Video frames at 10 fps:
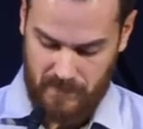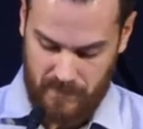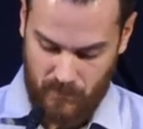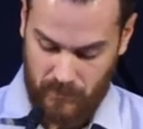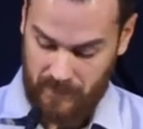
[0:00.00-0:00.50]

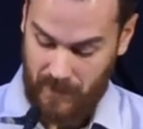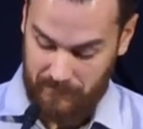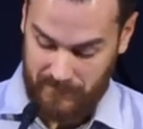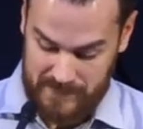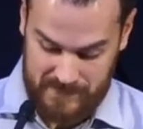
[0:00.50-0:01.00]
with
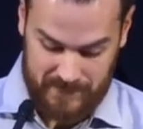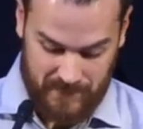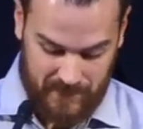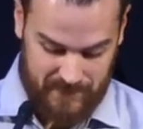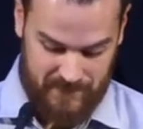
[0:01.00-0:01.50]
confidence in
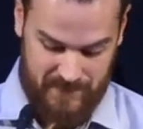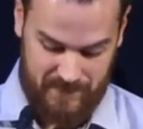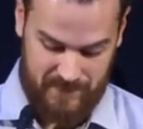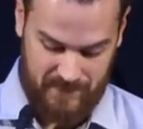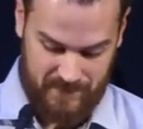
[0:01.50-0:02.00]
God.
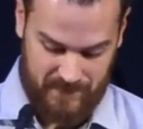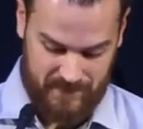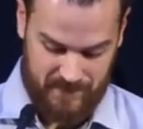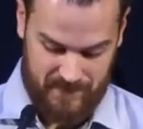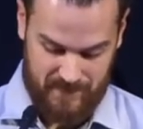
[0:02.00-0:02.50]

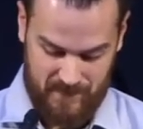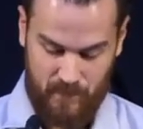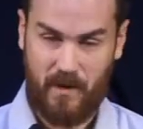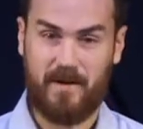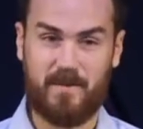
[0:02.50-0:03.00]

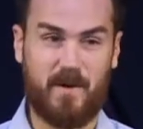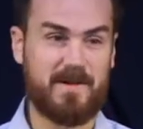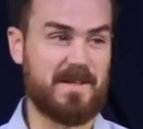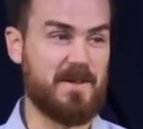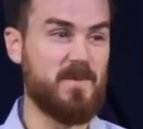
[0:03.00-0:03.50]
Paul, Paul
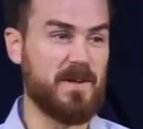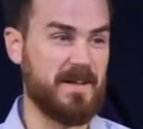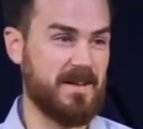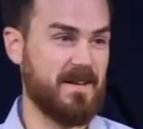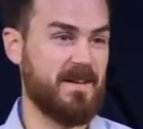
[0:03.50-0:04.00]
is a human
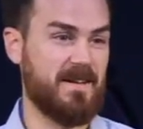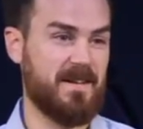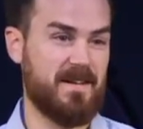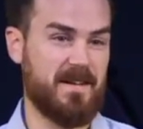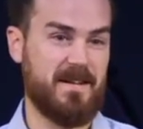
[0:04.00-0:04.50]
here
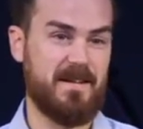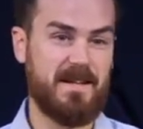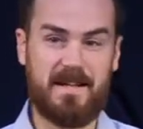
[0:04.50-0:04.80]
needing